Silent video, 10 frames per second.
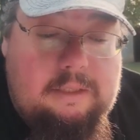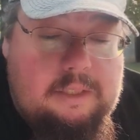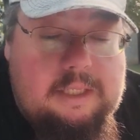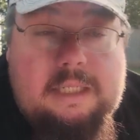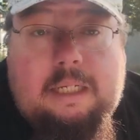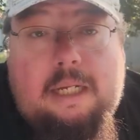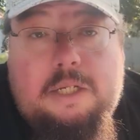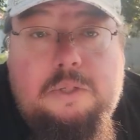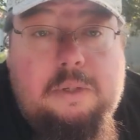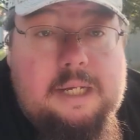just in
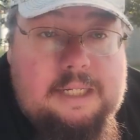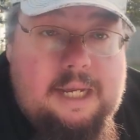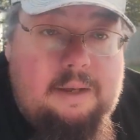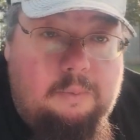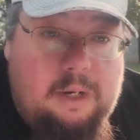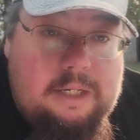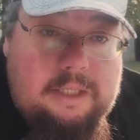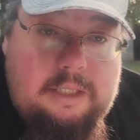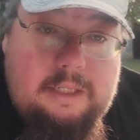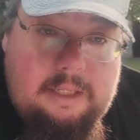case you guys hadn't
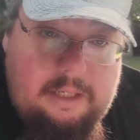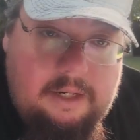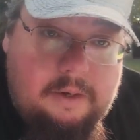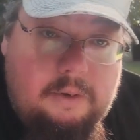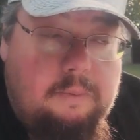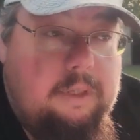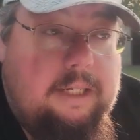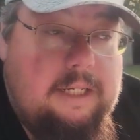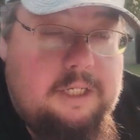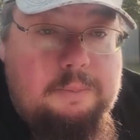watched it and y'all don't want
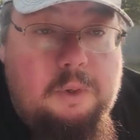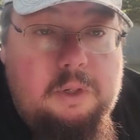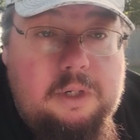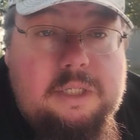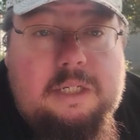to get any spoilers,